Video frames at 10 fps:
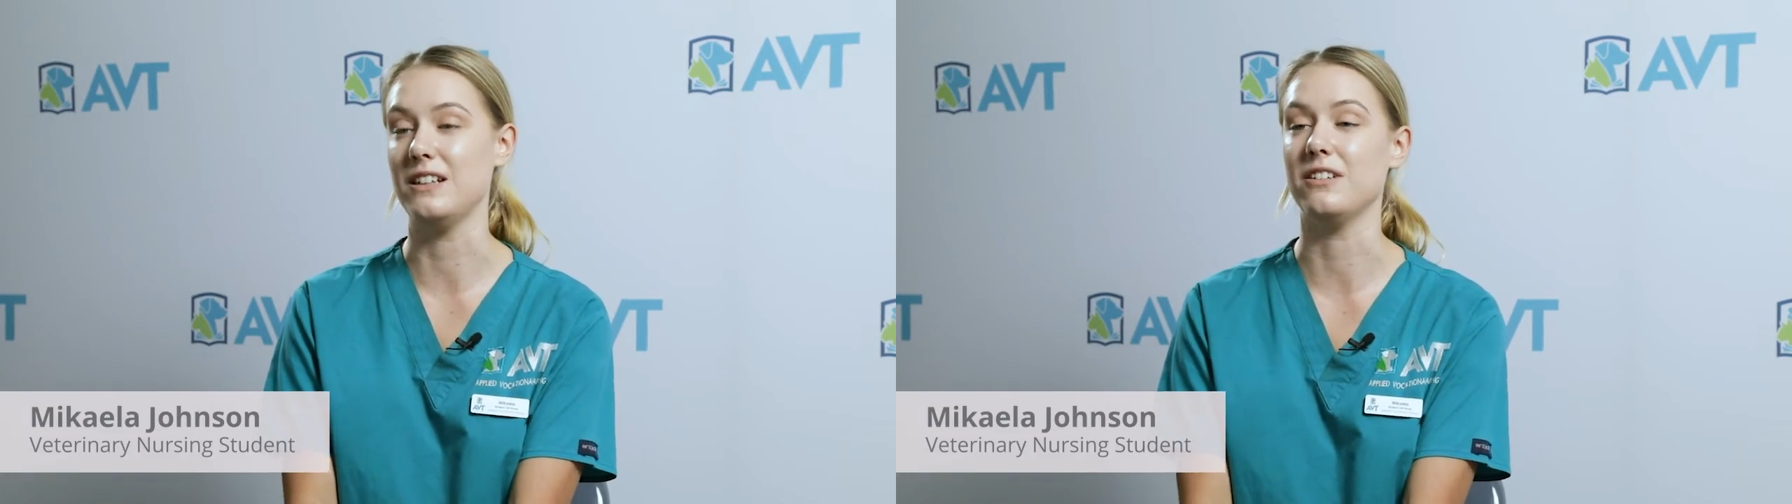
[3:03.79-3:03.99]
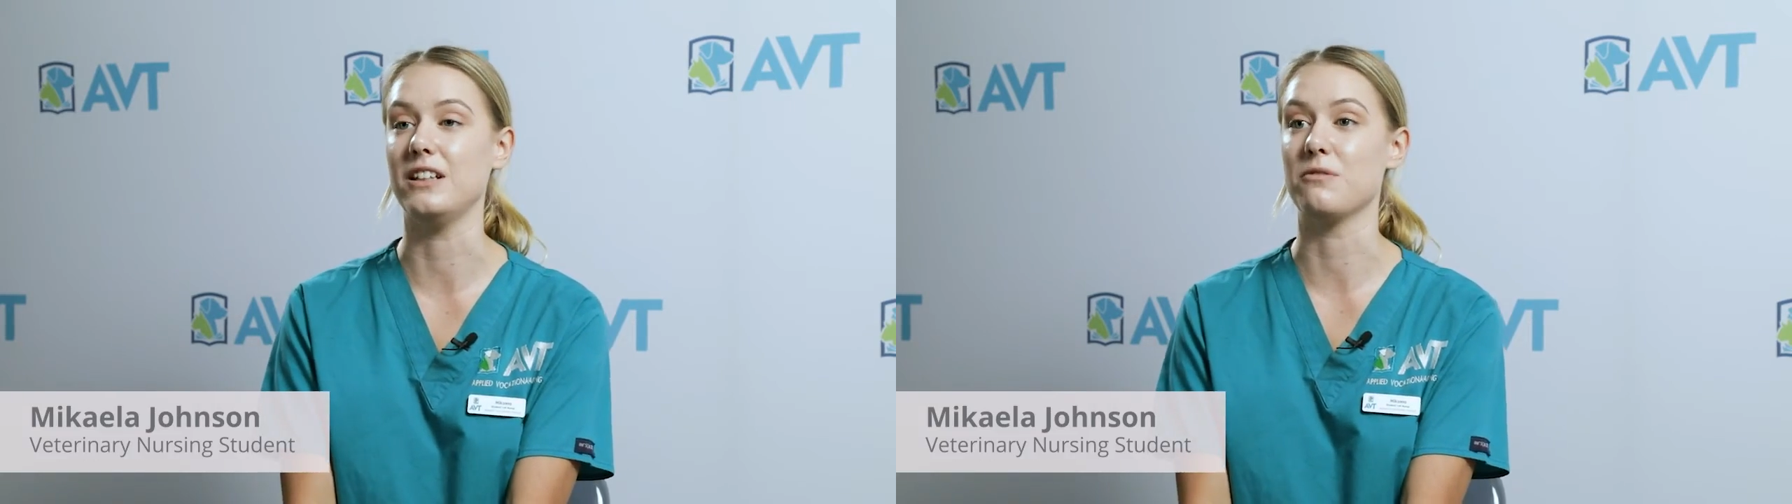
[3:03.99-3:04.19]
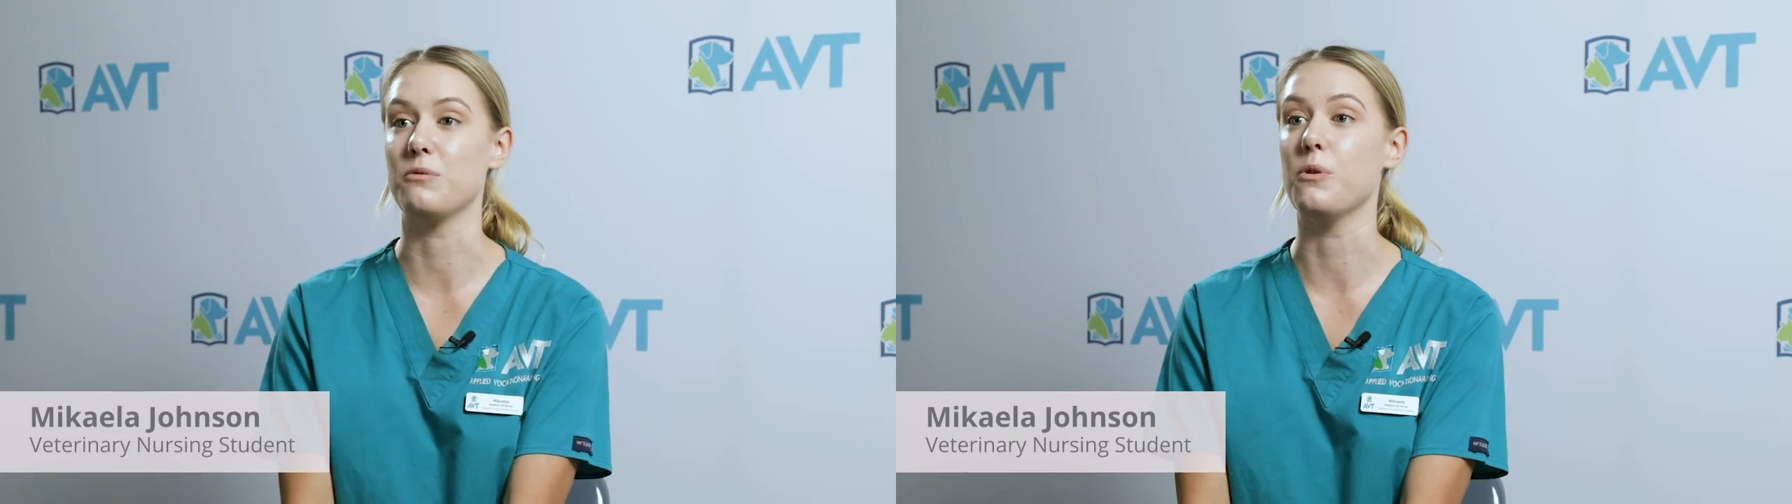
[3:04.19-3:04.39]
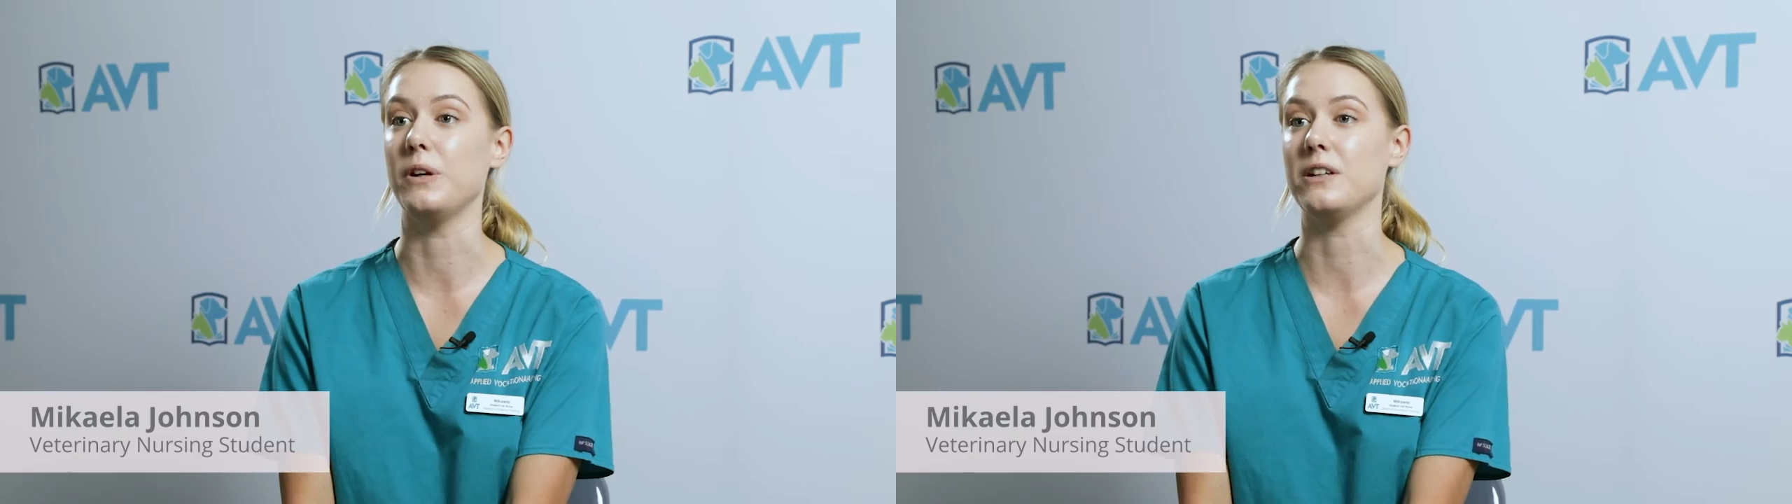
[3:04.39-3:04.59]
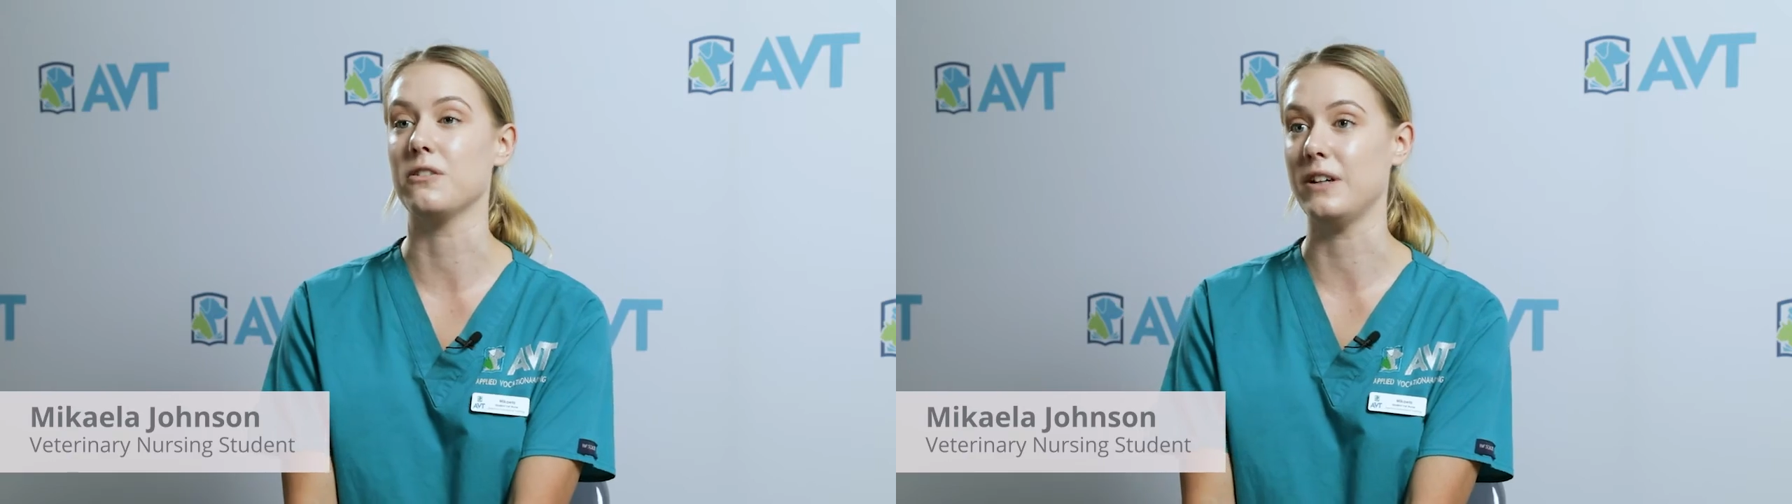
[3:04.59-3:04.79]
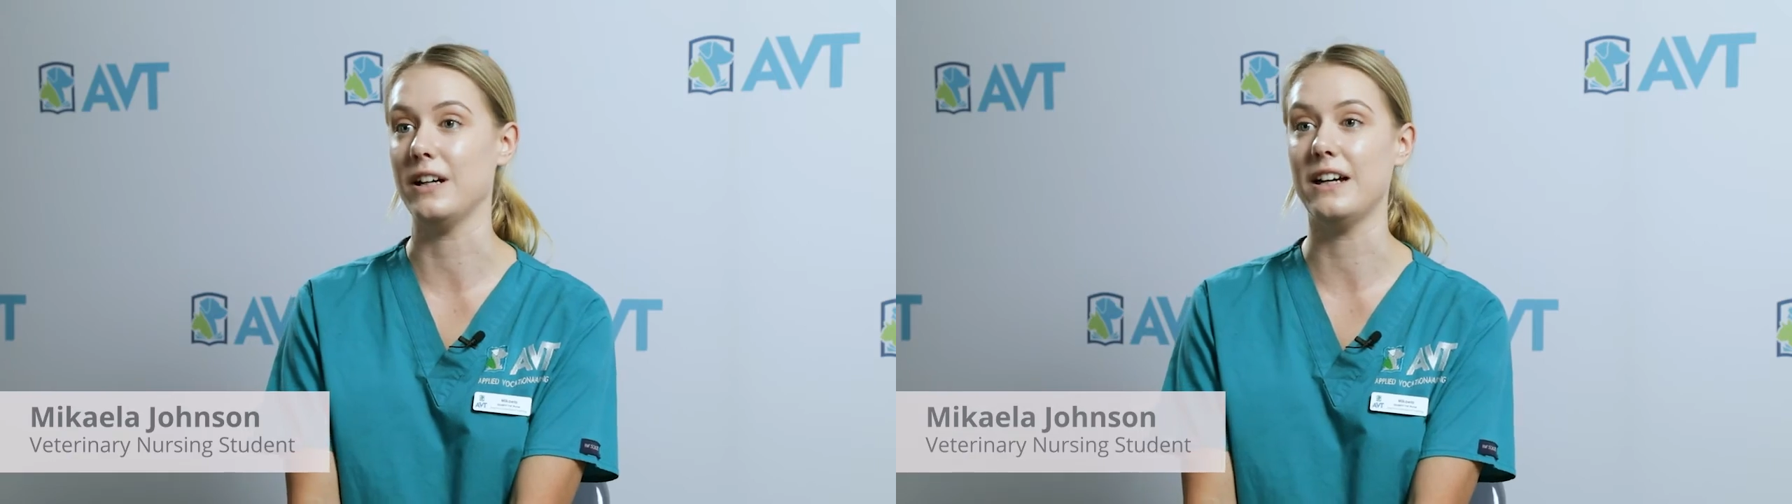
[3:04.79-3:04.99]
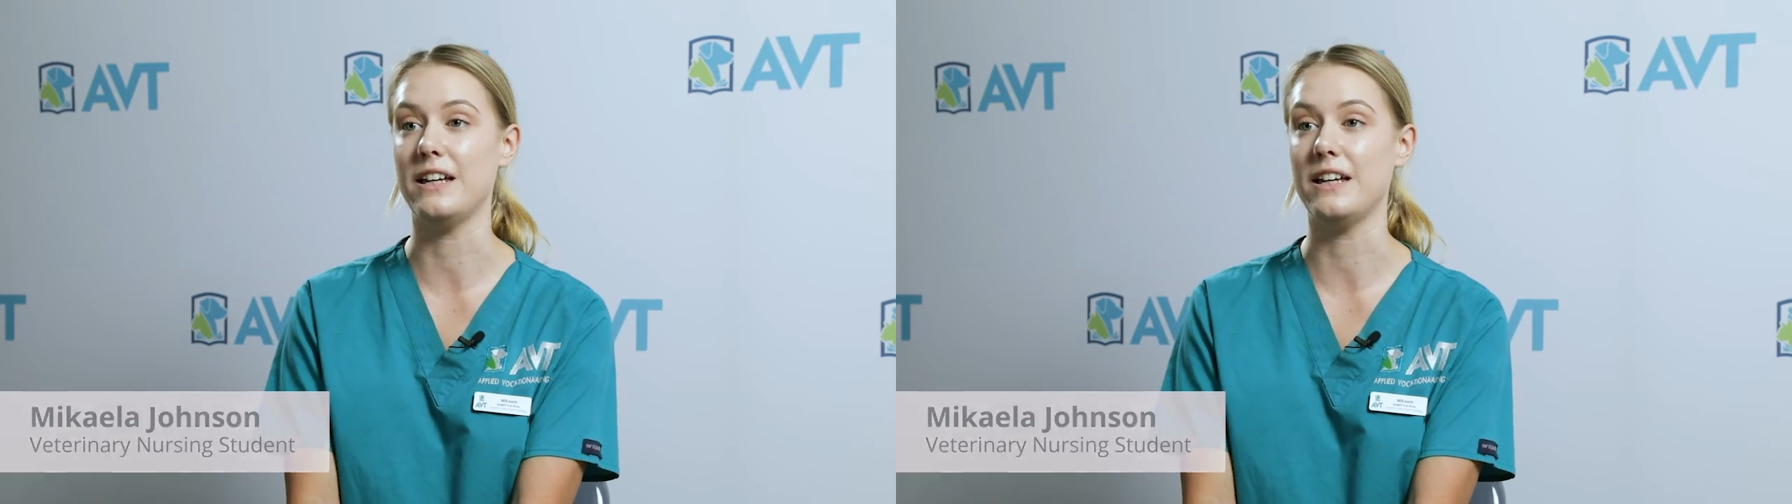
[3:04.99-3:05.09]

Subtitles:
really rewarding career.